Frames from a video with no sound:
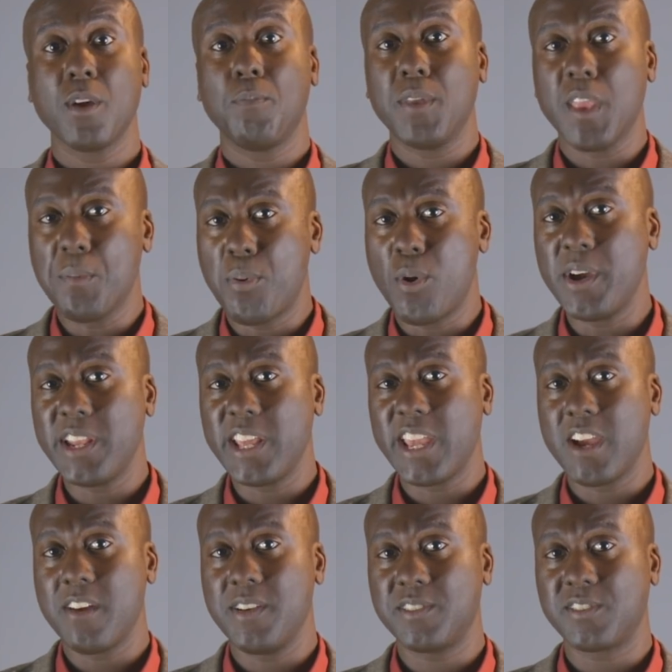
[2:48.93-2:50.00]
But the point
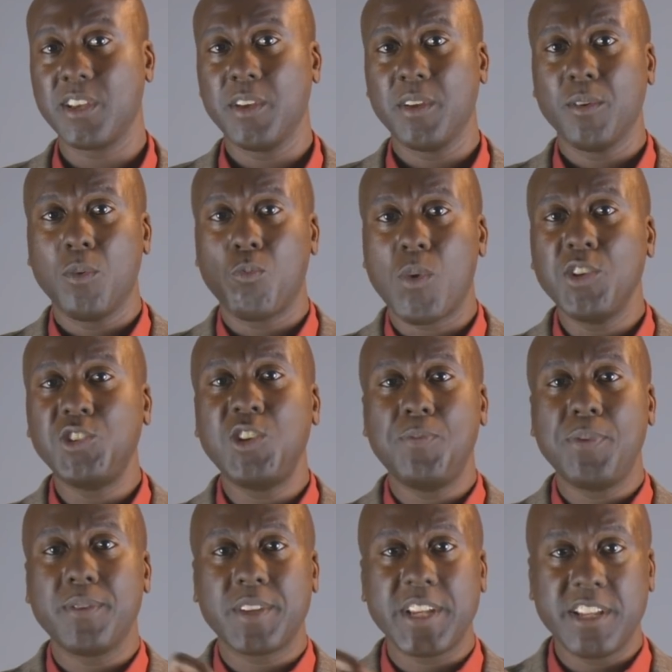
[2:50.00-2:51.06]
here is once you
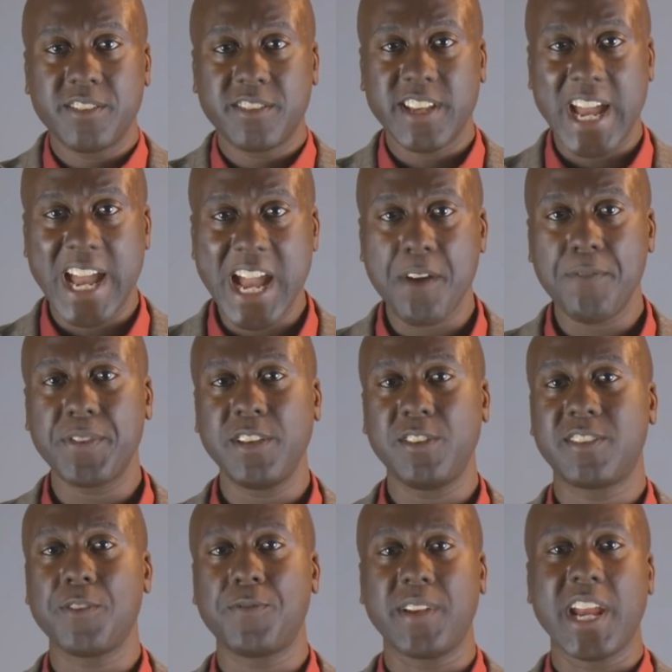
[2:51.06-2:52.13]
begin to have these
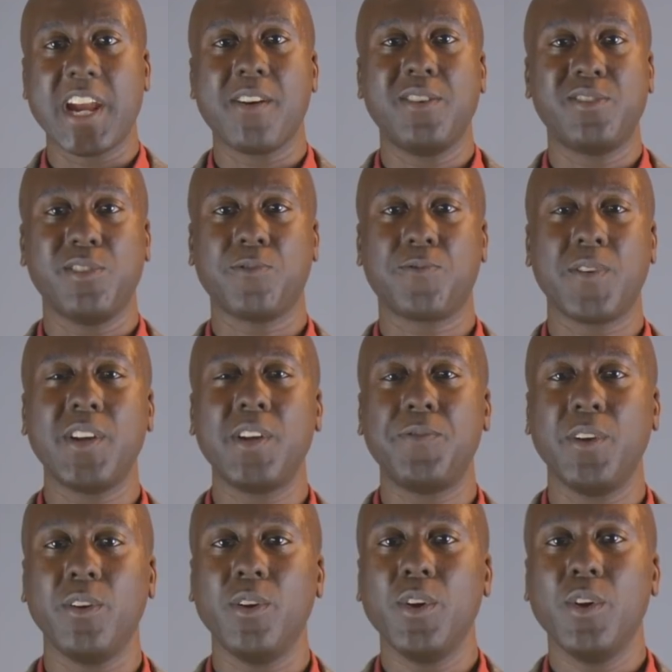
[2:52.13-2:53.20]
different areas in front of
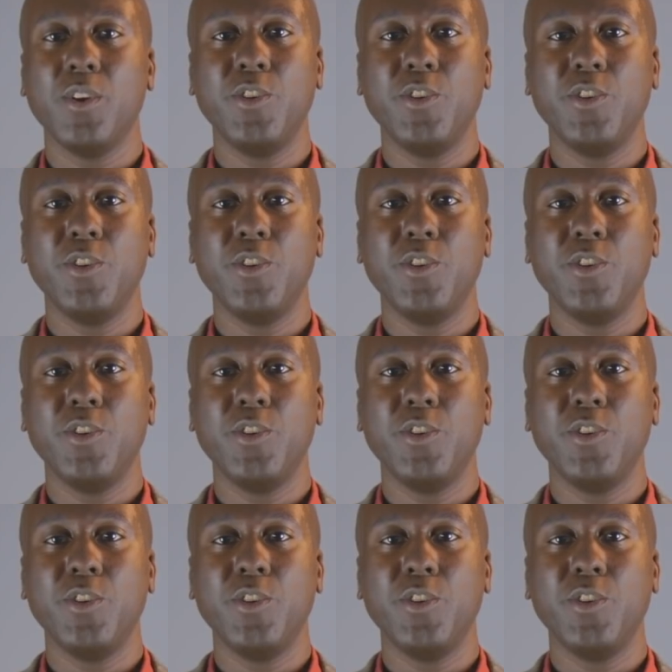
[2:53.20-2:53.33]
you,